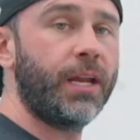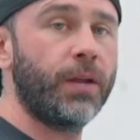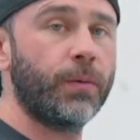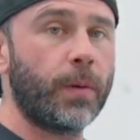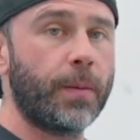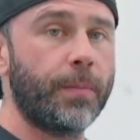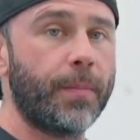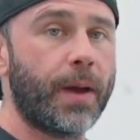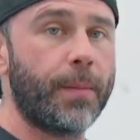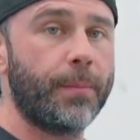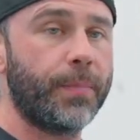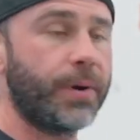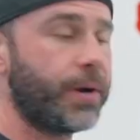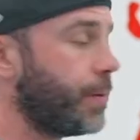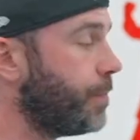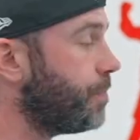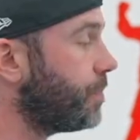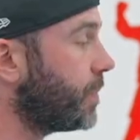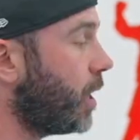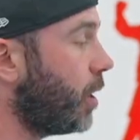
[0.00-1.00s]
to
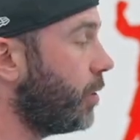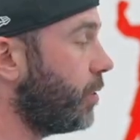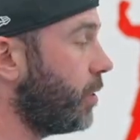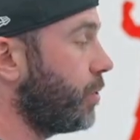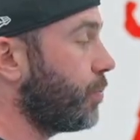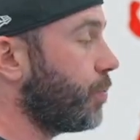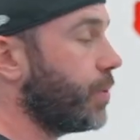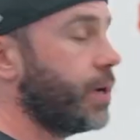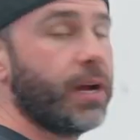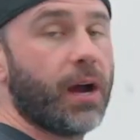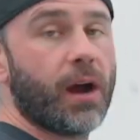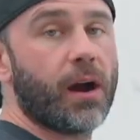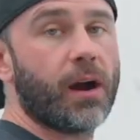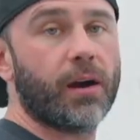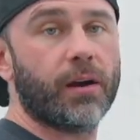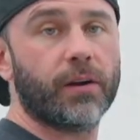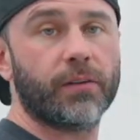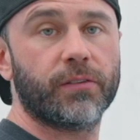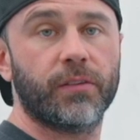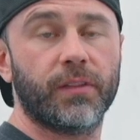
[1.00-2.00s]
remember are the 3 R's,